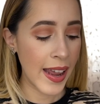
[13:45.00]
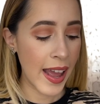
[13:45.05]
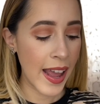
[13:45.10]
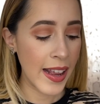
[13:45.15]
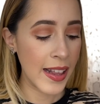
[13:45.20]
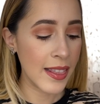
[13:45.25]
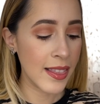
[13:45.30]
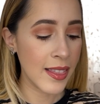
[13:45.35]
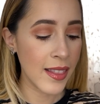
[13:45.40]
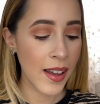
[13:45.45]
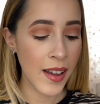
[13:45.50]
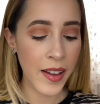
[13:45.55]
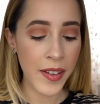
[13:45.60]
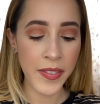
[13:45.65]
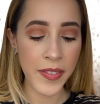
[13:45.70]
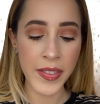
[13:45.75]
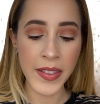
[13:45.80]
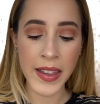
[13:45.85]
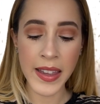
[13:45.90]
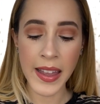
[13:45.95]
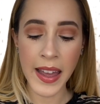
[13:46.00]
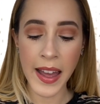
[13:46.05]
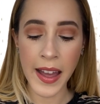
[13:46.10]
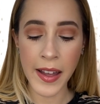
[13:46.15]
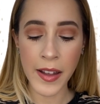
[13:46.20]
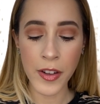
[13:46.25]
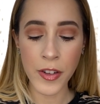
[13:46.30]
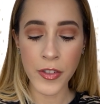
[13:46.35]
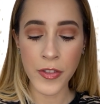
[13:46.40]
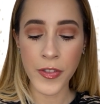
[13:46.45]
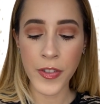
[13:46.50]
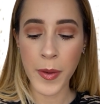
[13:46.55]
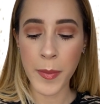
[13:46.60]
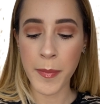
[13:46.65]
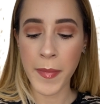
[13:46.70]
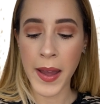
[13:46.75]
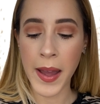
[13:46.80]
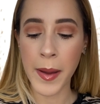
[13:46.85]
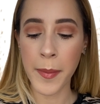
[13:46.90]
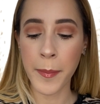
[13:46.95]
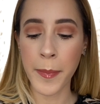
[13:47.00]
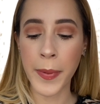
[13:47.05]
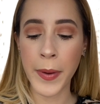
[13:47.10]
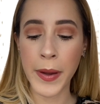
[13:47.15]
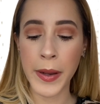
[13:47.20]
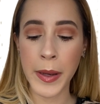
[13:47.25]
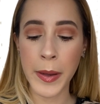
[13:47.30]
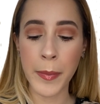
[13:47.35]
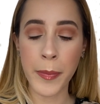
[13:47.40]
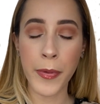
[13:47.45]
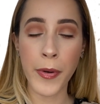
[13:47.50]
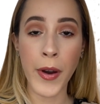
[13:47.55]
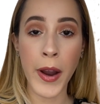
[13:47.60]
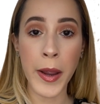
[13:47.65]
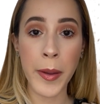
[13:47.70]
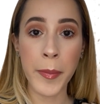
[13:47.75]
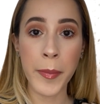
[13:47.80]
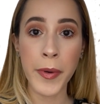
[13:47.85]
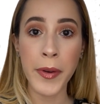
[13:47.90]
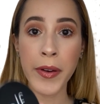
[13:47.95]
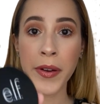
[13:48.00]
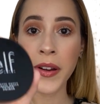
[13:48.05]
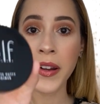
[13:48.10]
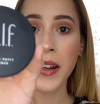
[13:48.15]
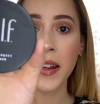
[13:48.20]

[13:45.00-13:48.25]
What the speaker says: I love the e.l.f. Matte Putty Primer,